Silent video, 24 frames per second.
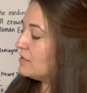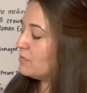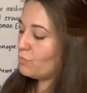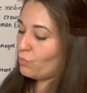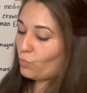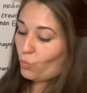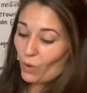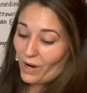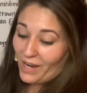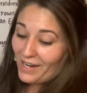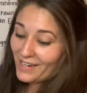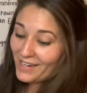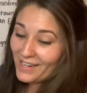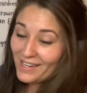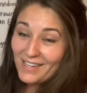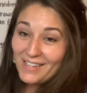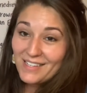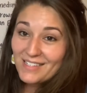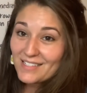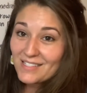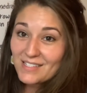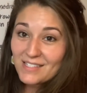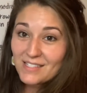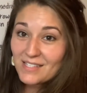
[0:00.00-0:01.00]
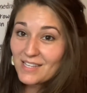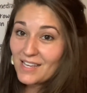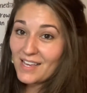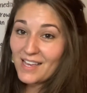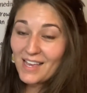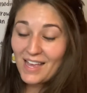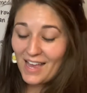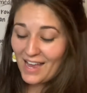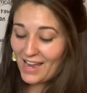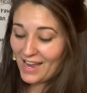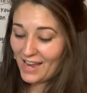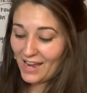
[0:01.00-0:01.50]
What is
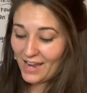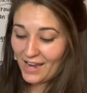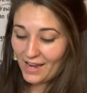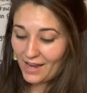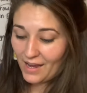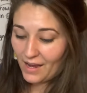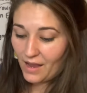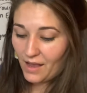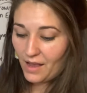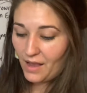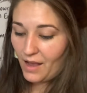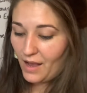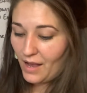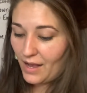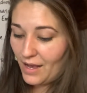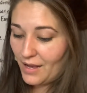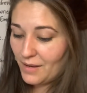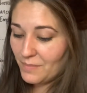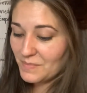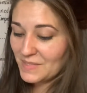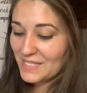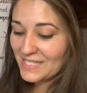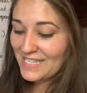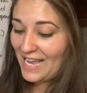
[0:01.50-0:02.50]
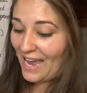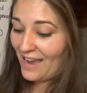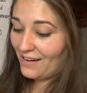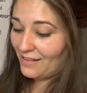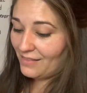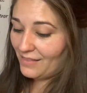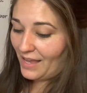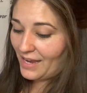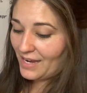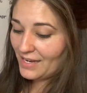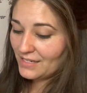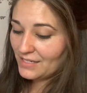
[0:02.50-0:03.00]
a
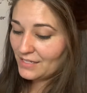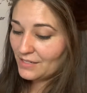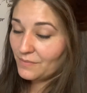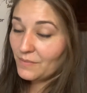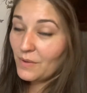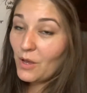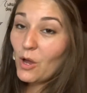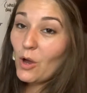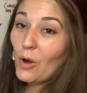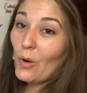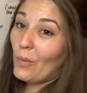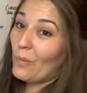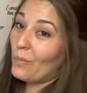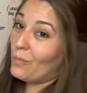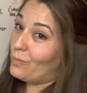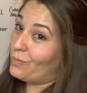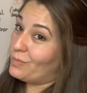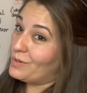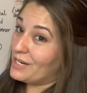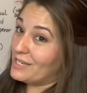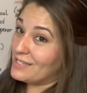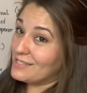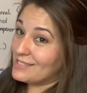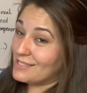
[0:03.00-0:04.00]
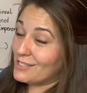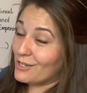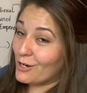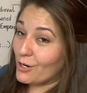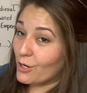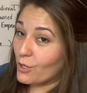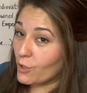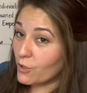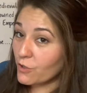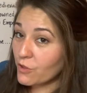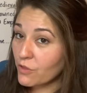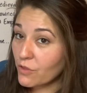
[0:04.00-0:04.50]
satellite? Does the
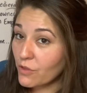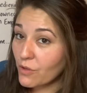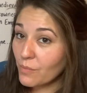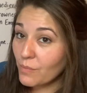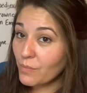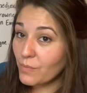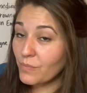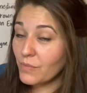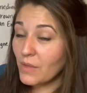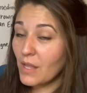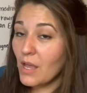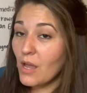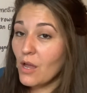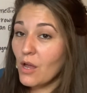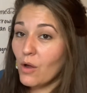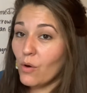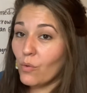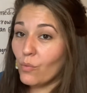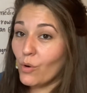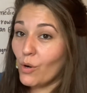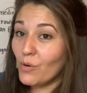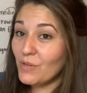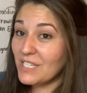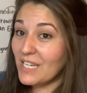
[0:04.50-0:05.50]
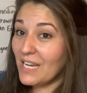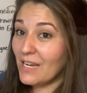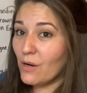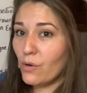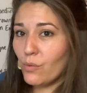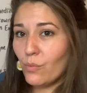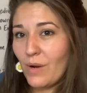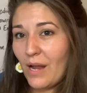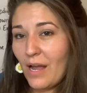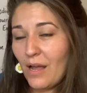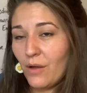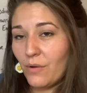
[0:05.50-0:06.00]
Earth rotate
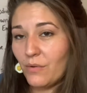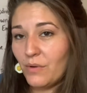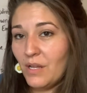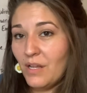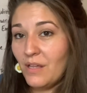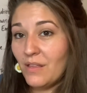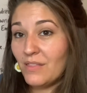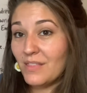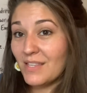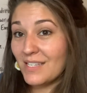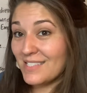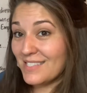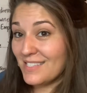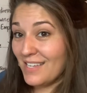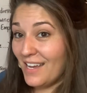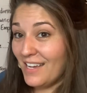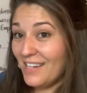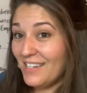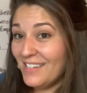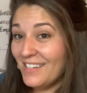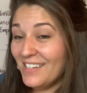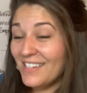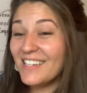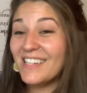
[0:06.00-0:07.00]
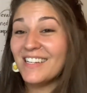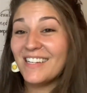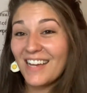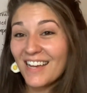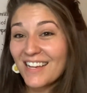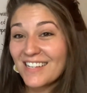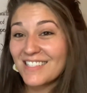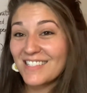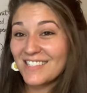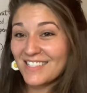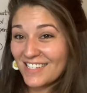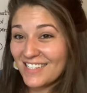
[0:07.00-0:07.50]
around the sun?
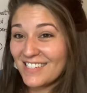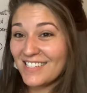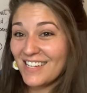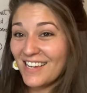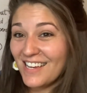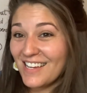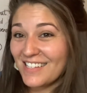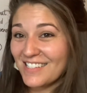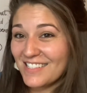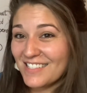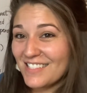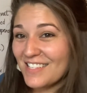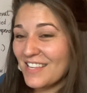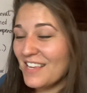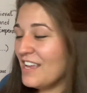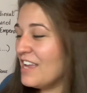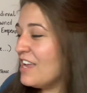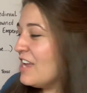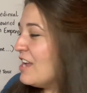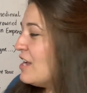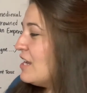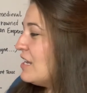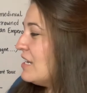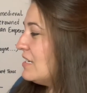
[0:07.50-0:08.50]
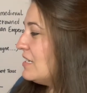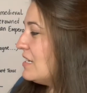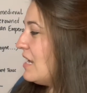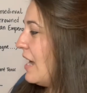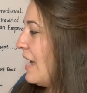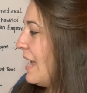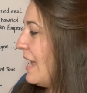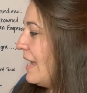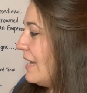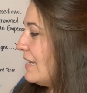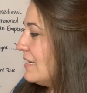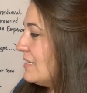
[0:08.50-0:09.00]
Yes, it does.
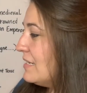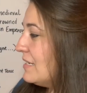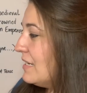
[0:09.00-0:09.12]
And